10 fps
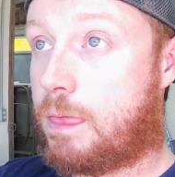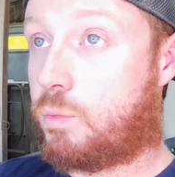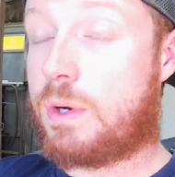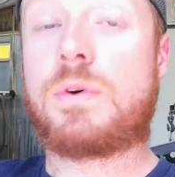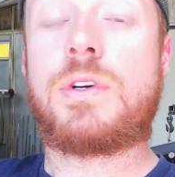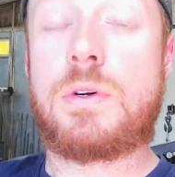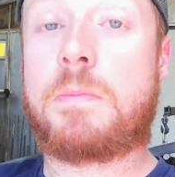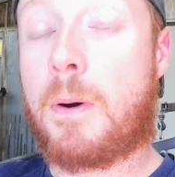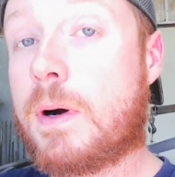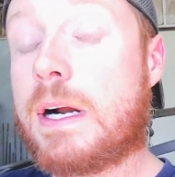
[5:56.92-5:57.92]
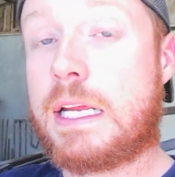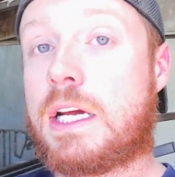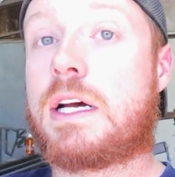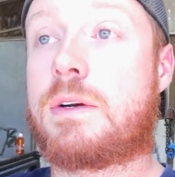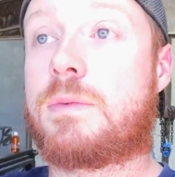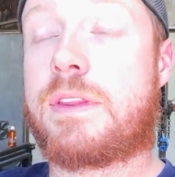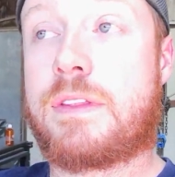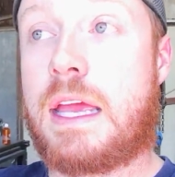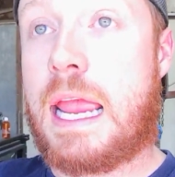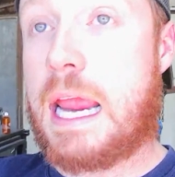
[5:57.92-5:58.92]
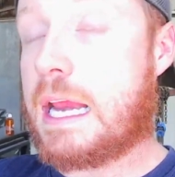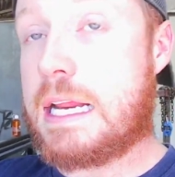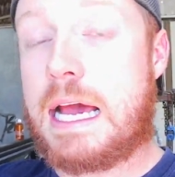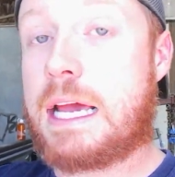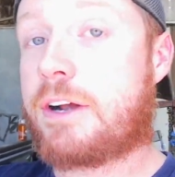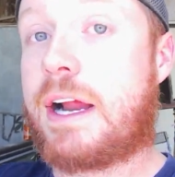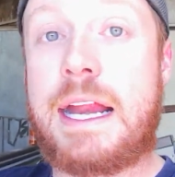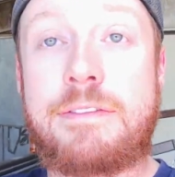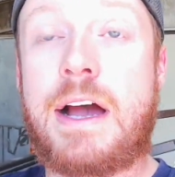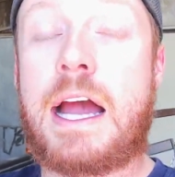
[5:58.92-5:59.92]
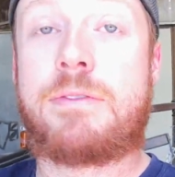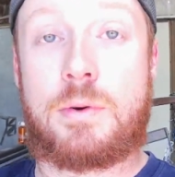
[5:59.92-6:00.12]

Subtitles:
we were doing pretty good with 89 or 85